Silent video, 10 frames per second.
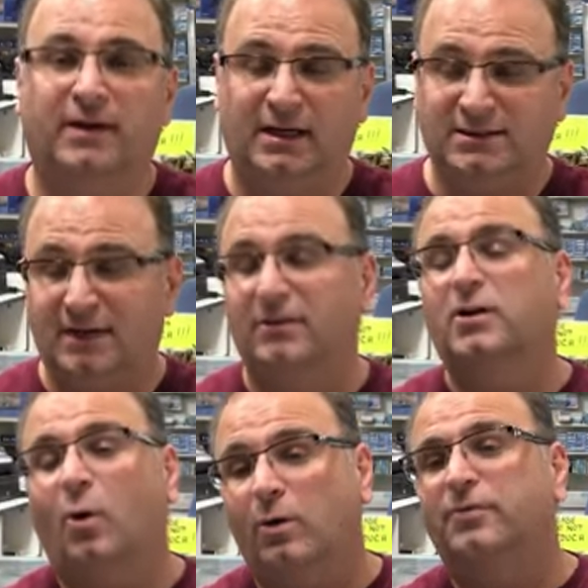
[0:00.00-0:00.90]
It's even
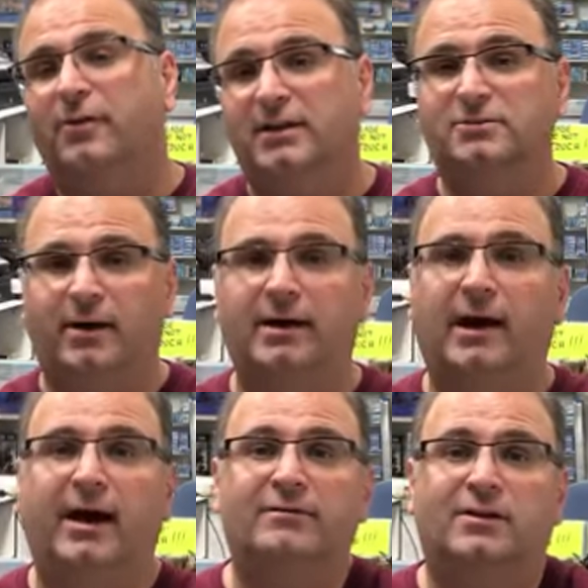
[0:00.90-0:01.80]
cold for us right now.
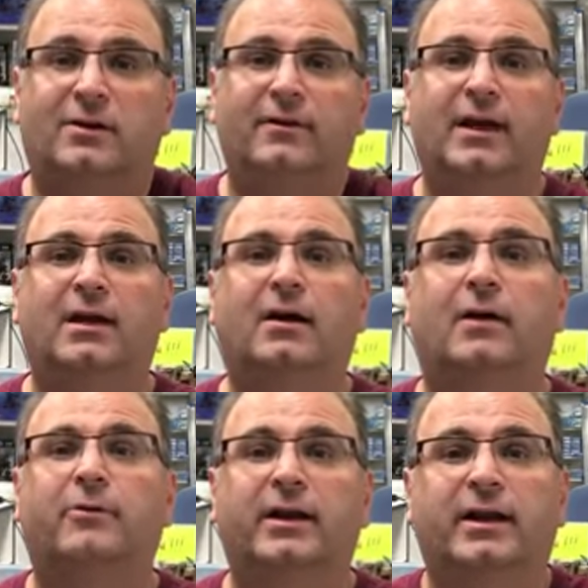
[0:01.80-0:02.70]
I have to turn the heat on
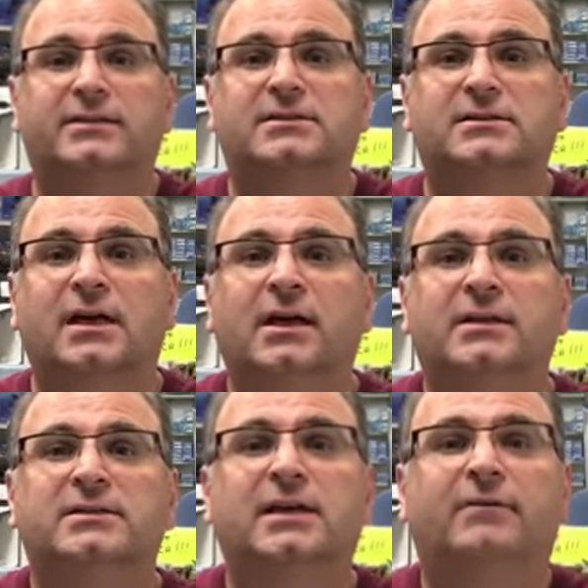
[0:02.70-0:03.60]
when it hits
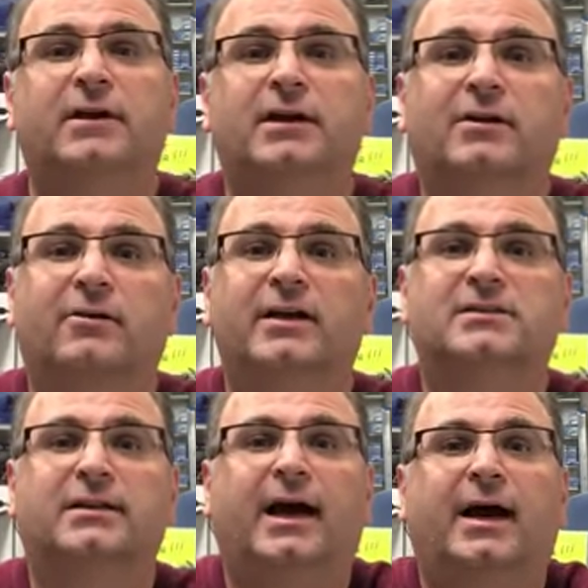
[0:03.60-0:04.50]
70 degrees
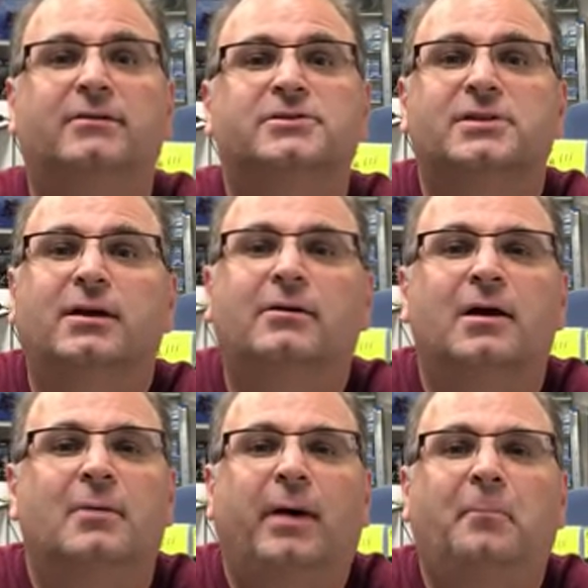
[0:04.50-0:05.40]
in the house, so
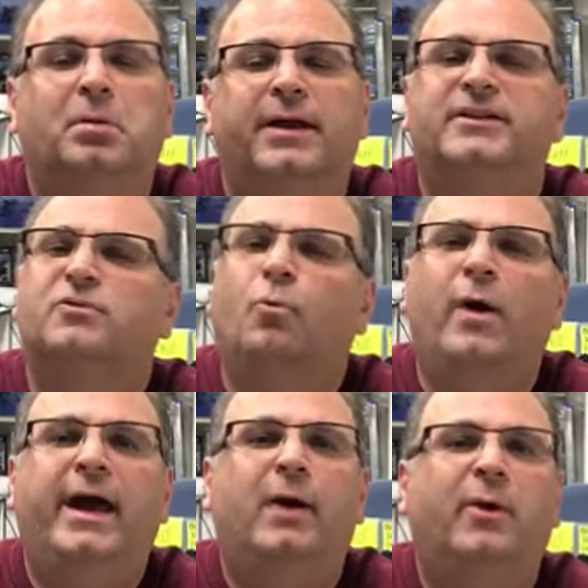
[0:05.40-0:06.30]
my blood is
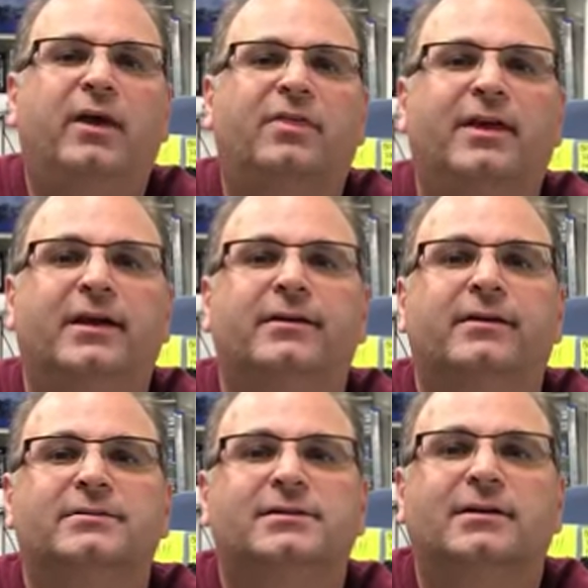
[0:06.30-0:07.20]
way thinned.
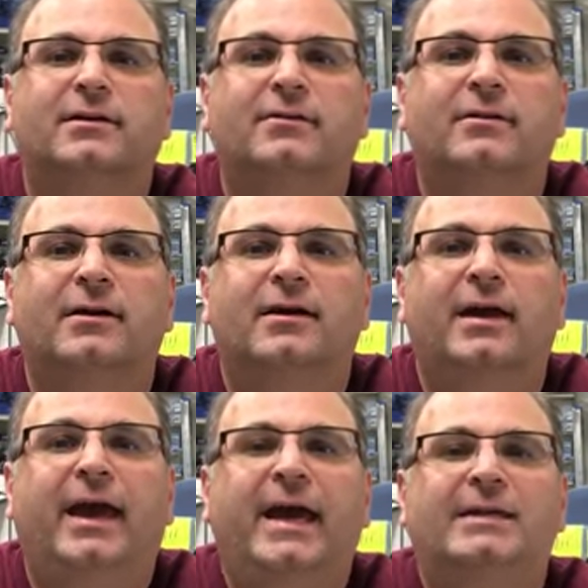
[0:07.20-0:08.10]
So
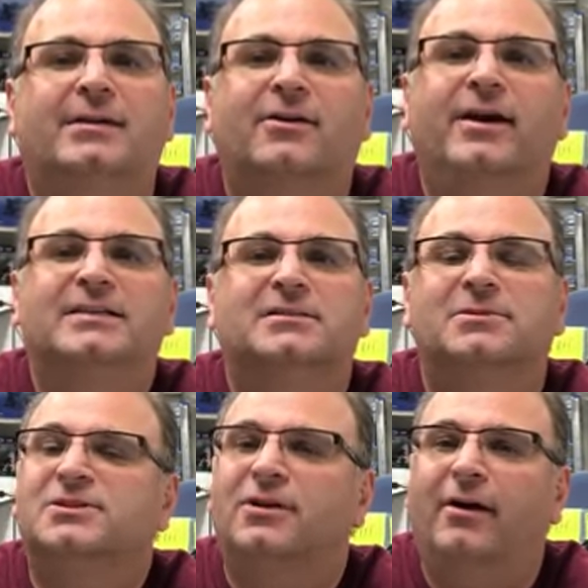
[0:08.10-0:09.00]
8 degrees in
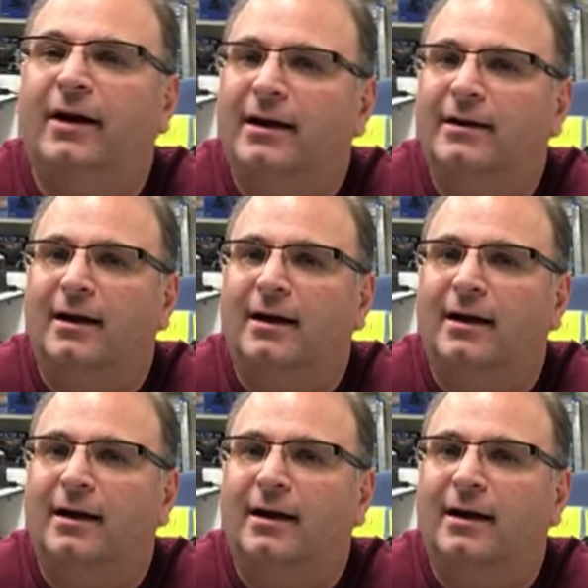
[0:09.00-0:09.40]
Missouri.